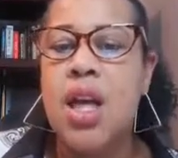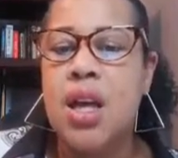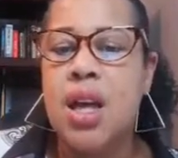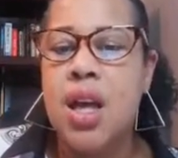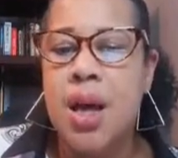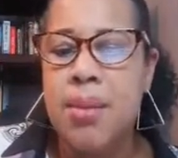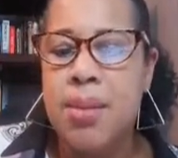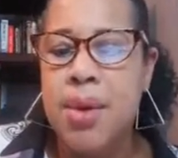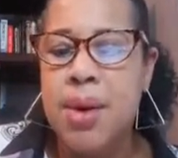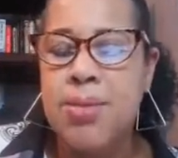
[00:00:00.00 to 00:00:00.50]

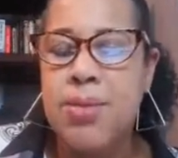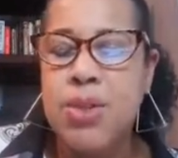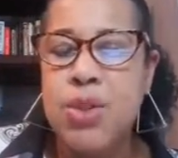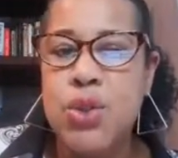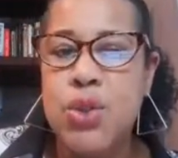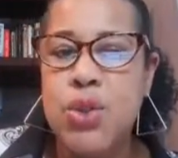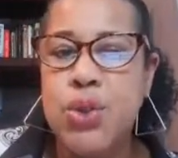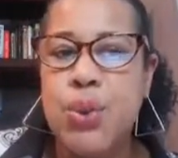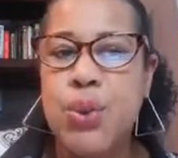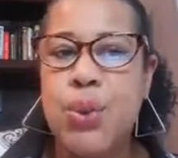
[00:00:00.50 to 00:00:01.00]
come up
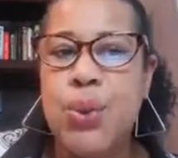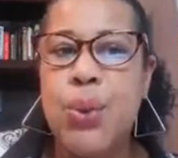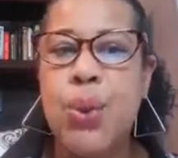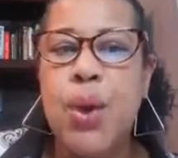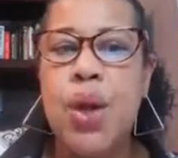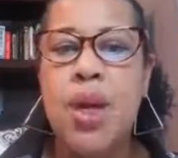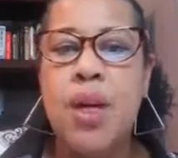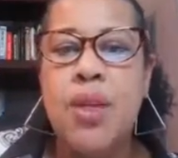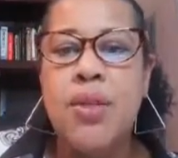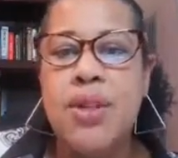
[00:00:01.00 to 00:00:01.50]
to
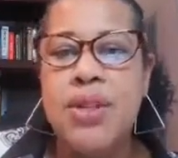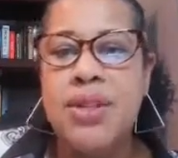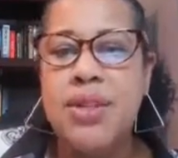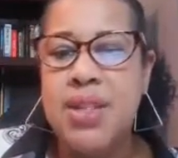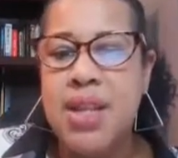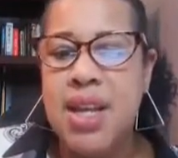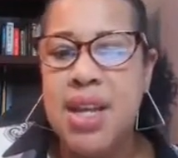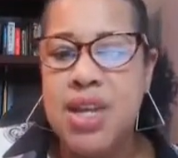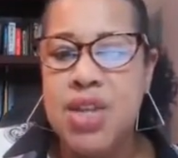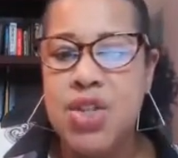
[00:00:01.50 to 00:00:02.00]
the
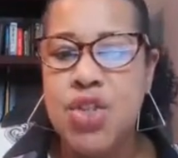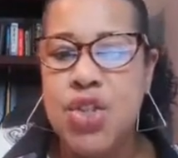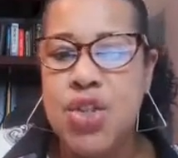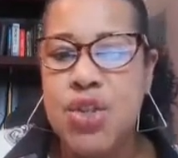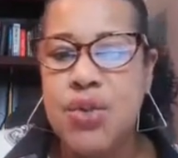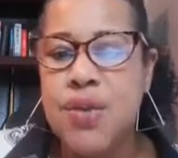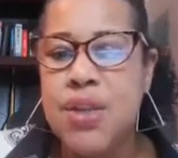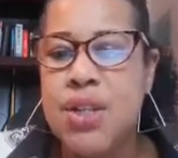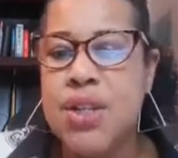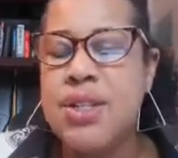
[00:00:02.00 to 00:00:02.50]
stage
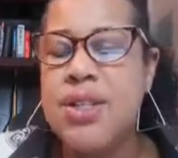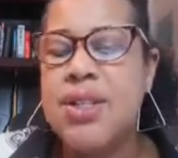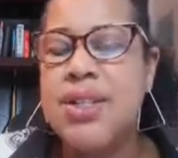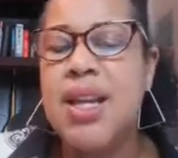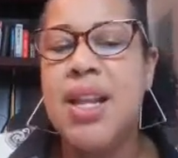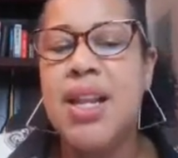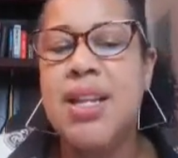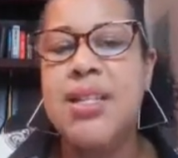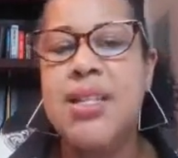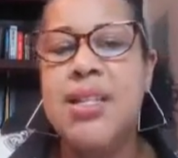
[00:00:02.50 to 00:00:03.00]
to really
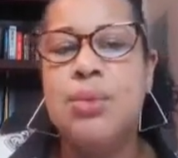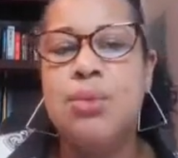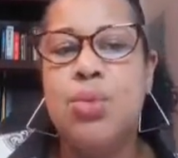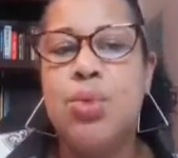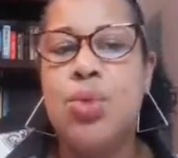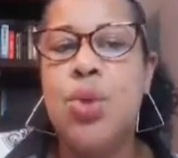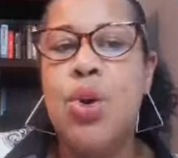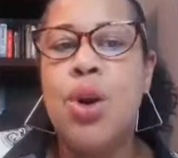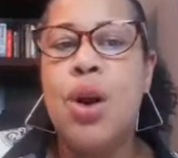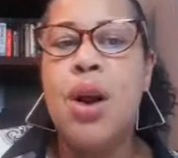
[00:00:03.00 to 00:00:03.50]
tell us
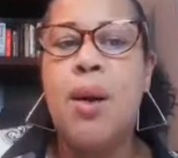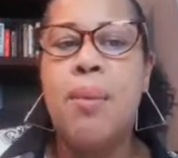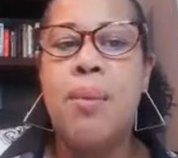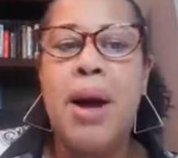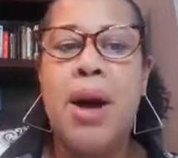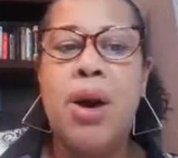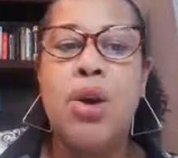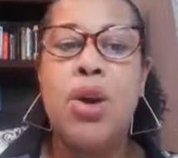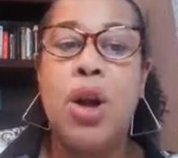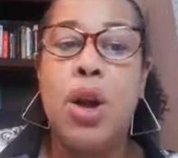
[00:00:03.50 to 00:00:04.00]
more
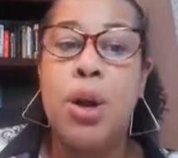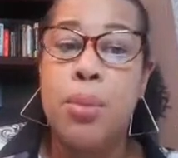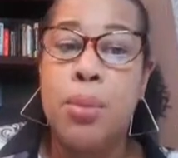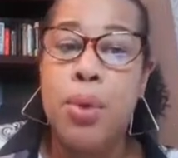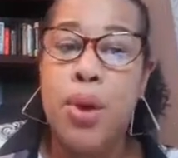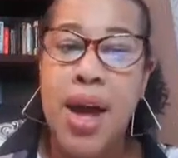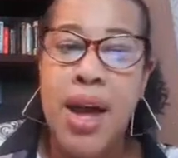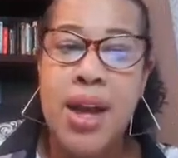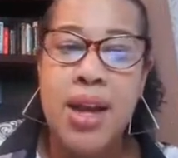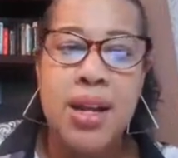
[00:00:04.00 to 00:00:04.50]
about her
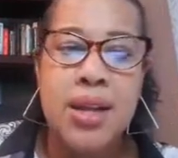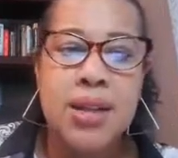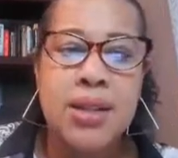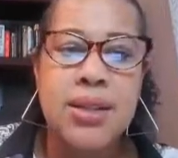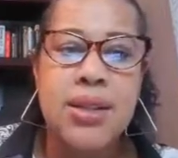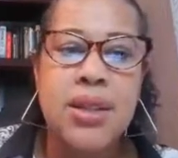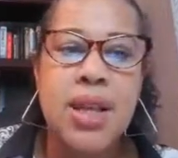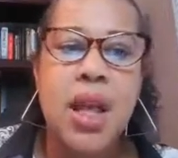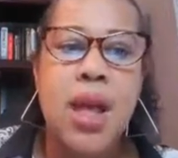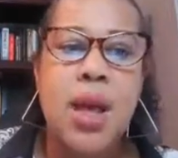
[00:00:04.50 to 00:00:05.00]

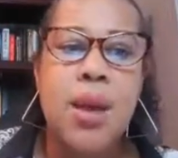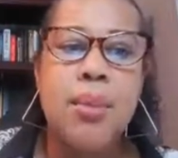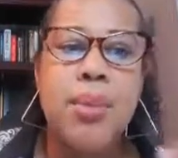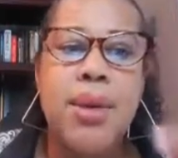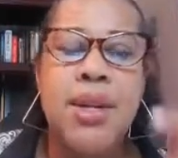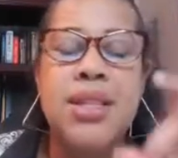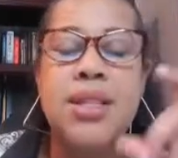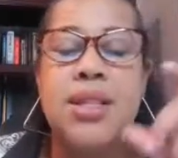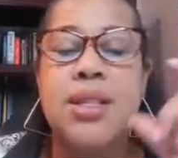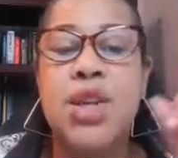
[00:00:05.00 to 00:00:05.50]
products.
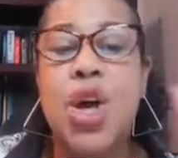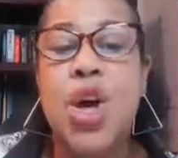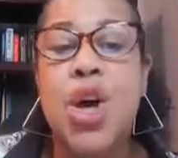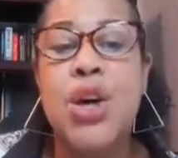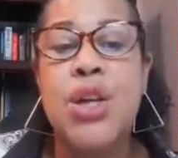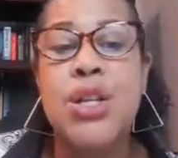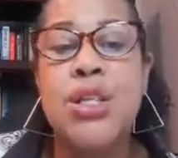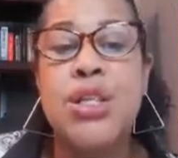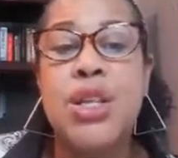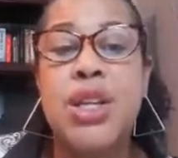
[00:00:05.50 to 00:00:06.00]
But it's
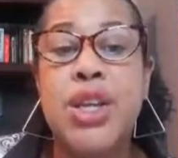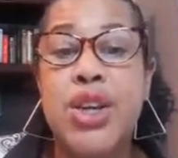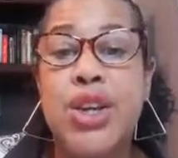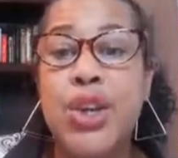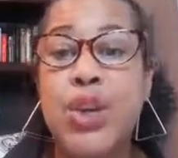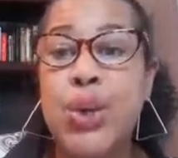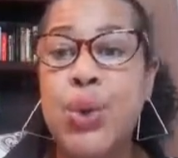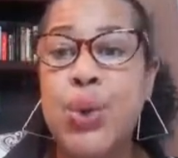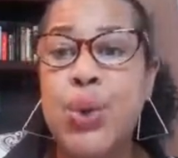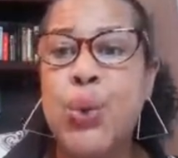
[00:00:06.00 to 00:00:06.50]
called
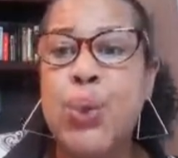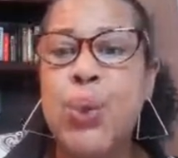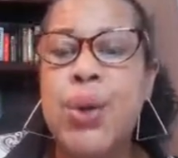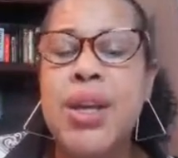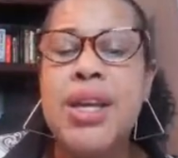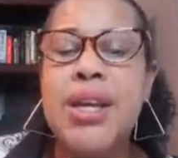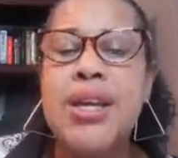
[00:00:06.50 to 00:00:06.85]
Q